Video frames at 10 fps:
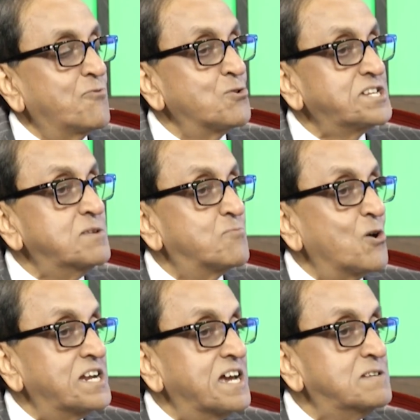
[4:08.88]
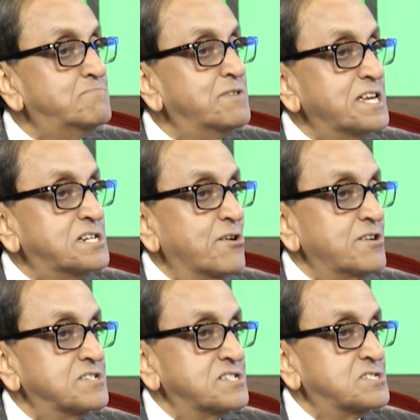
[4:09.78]
$14.8
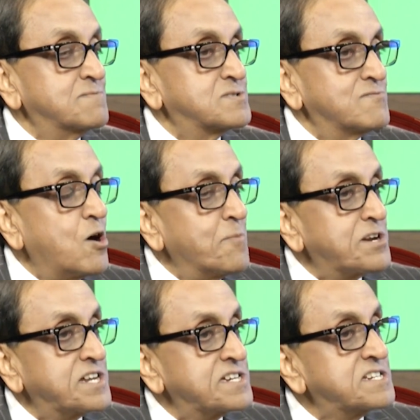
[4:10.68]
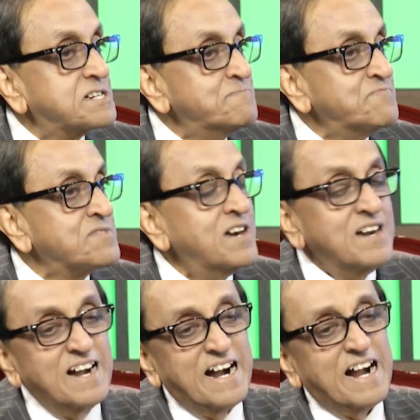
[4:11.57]
billion in terms of operating income,
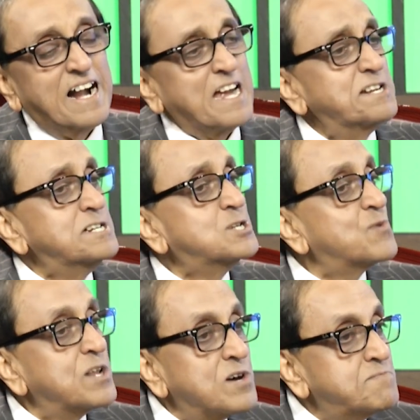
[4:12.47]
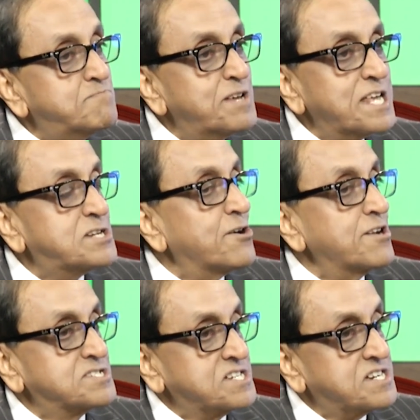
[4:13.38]
$121 billion
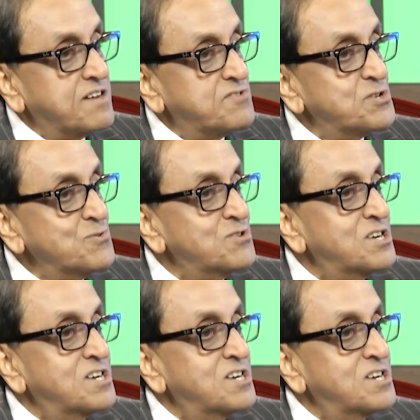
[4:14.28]
in revenue,